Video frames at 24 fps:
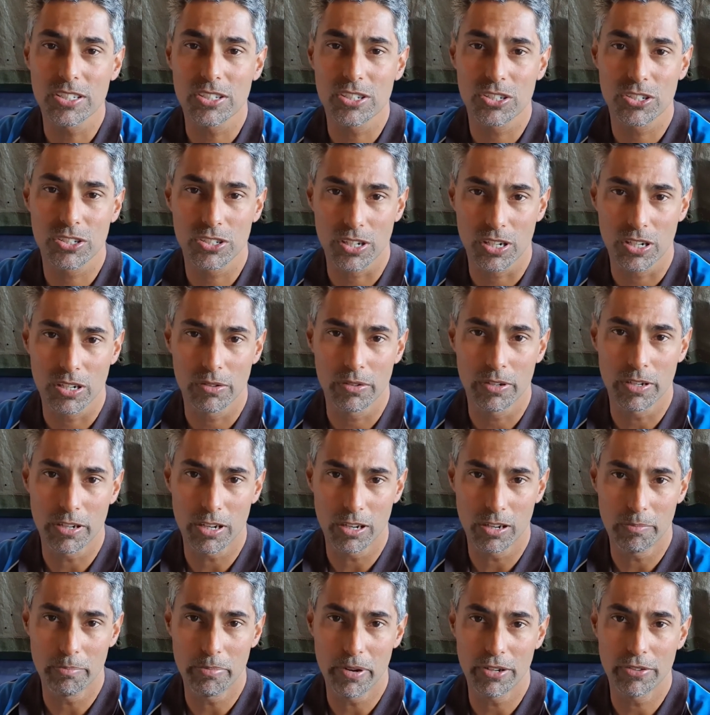so we
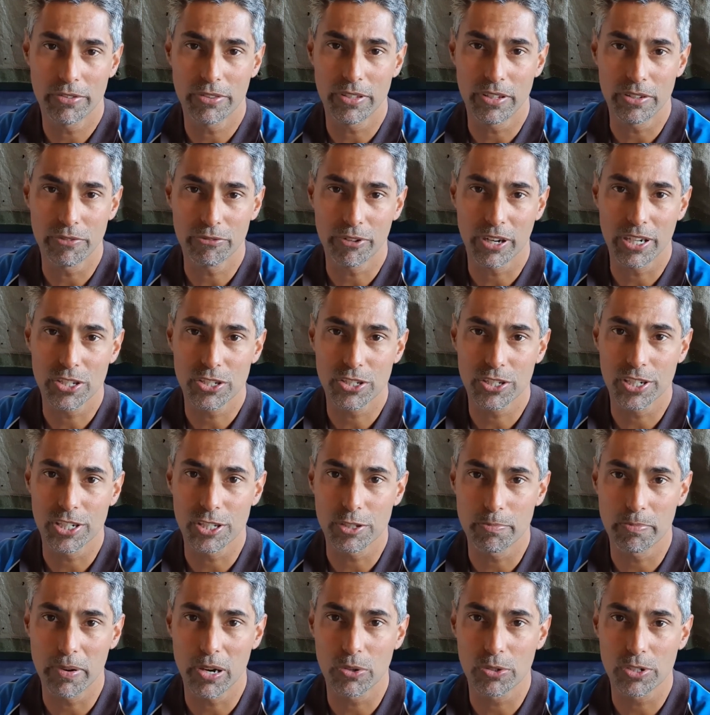got both the front seats
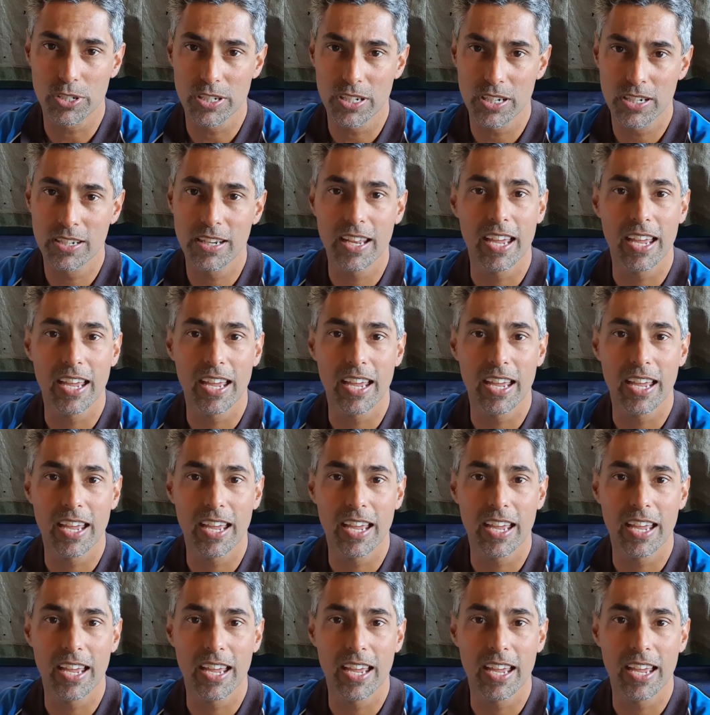bolted in,